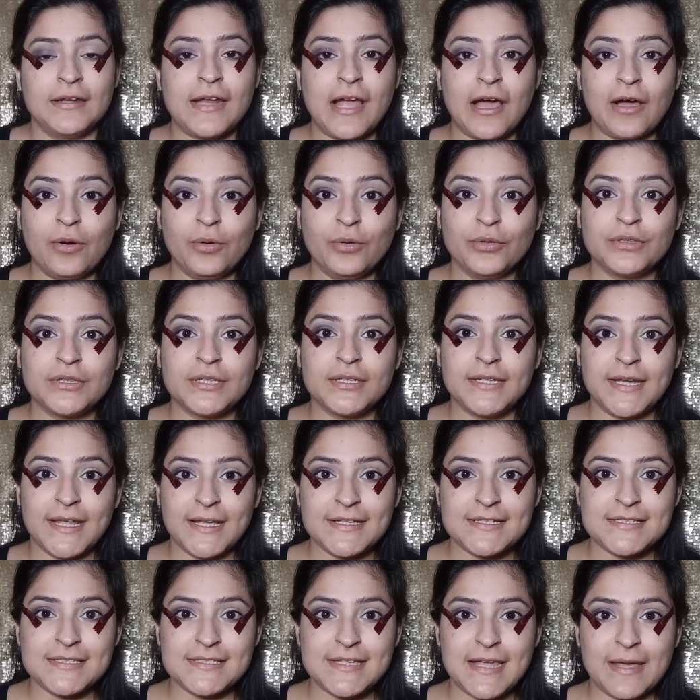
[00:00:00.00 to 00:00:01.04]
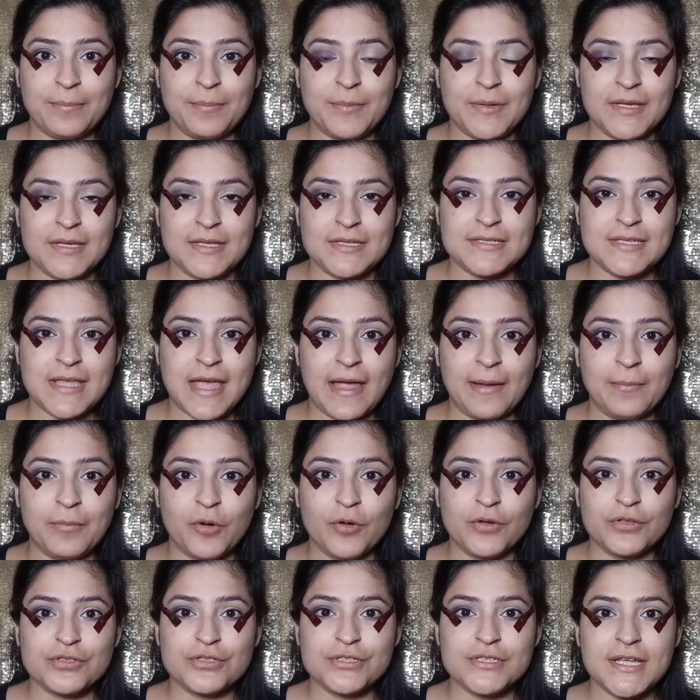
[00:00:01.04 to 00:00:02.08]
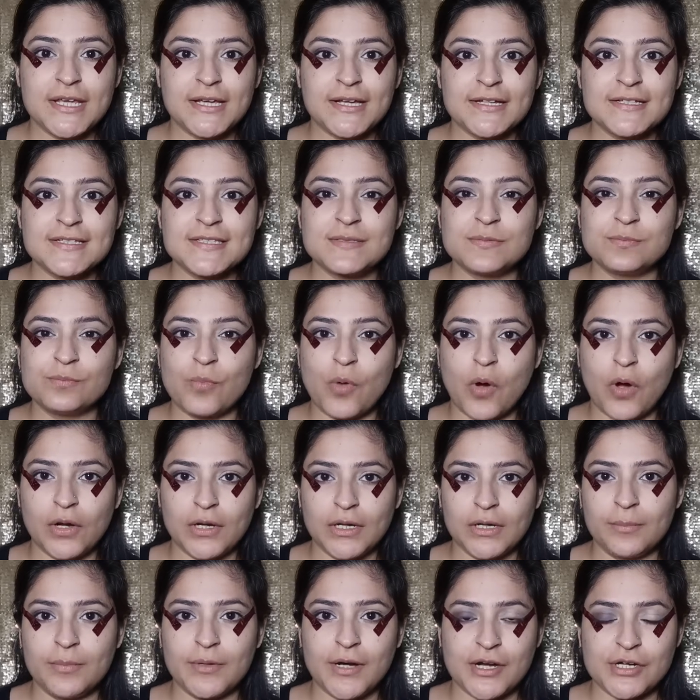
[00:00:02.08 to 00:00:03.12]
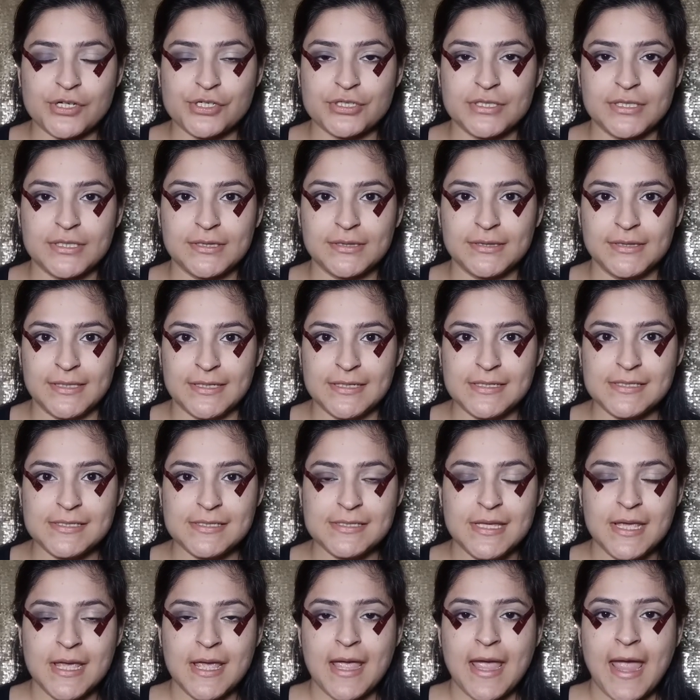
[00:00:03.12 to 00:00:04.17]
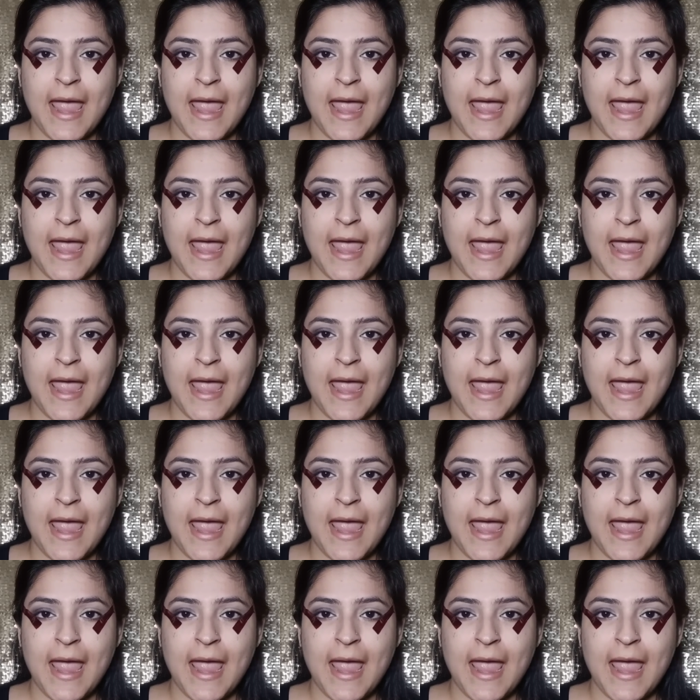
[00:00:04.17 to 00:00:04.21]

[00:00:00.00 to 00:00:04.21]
Now the next step is I'm going to take a smaller brush than this